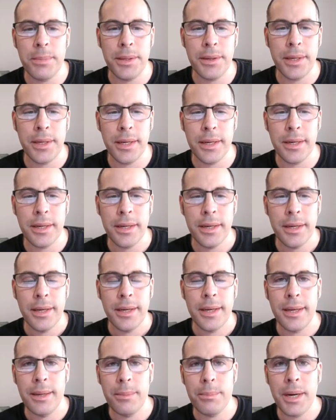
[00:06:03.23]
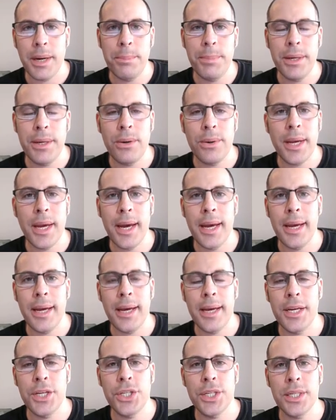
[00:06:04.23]
million, it might be okay.
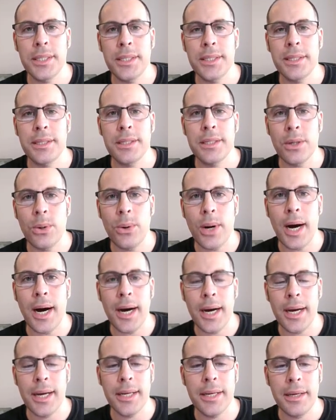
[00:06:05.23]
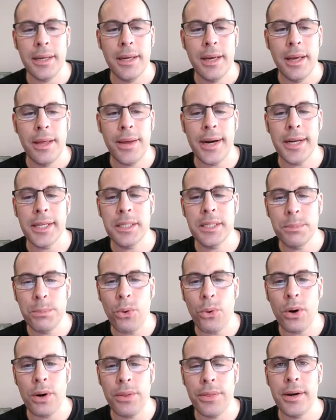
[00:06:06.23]
It's just so odd that it's
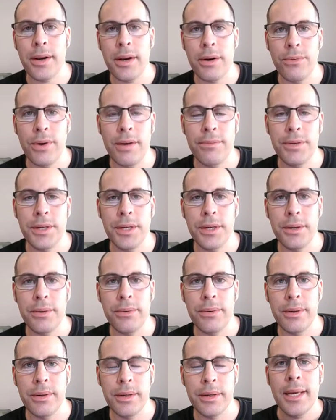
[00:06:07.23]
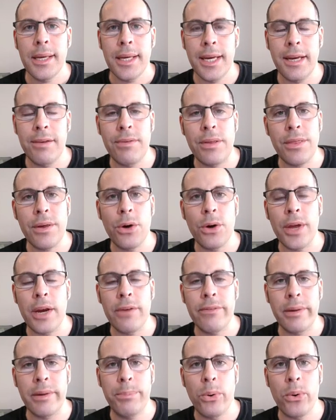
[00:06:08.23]
more than their revenue. Even though they
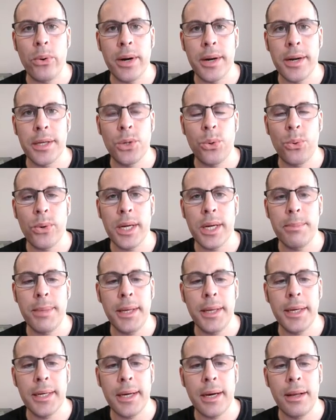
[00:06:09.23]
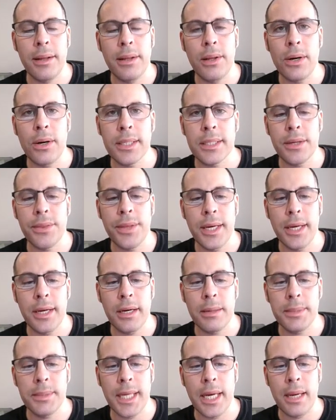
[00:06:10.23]
reported a $20 million loss on the
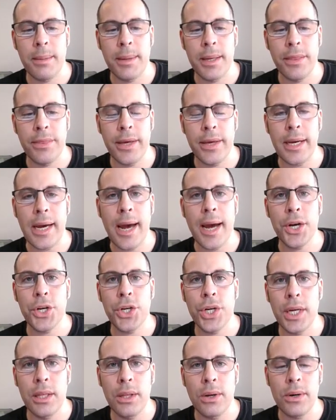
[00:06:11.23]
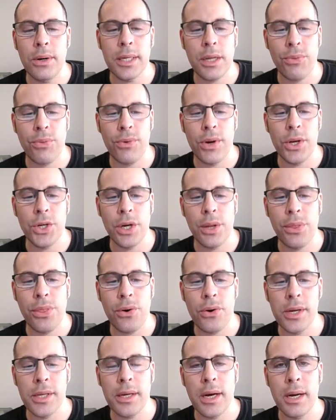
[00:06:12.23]
income statement, they actually lost
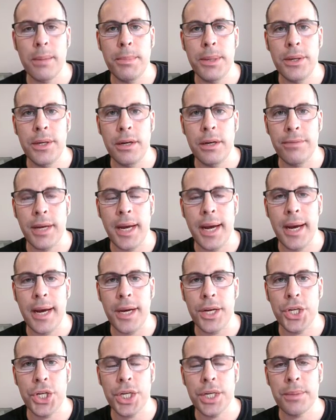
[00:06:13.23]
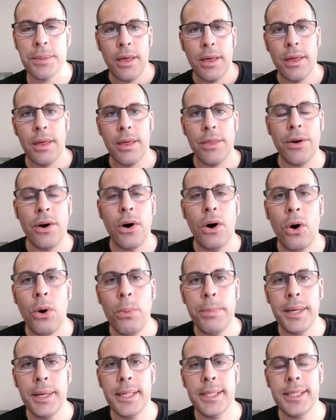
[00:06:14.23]
$339 million of cash. The
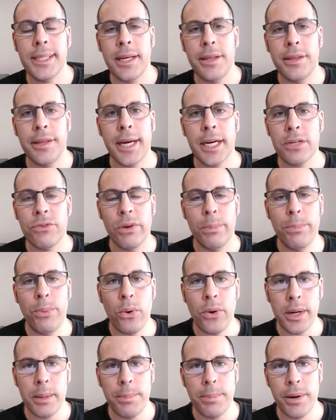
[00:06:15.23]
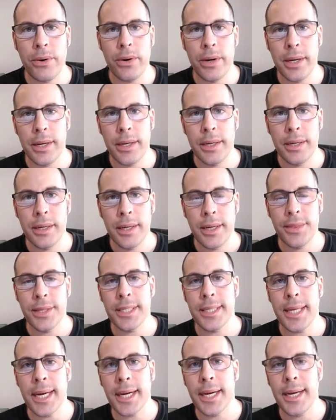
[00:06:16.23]
hope is in the next reporting period, in the
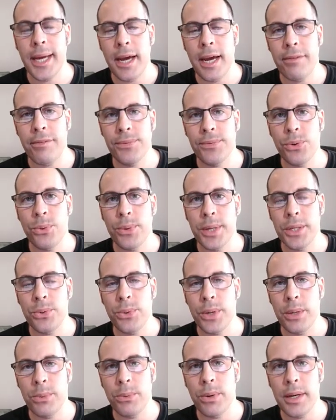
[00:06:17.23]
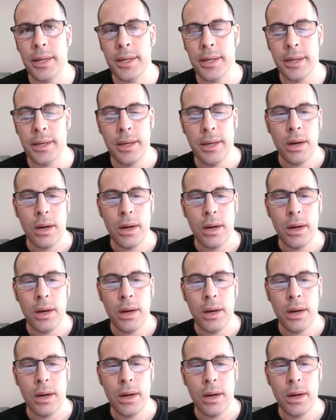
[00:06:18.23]
second half of 2021,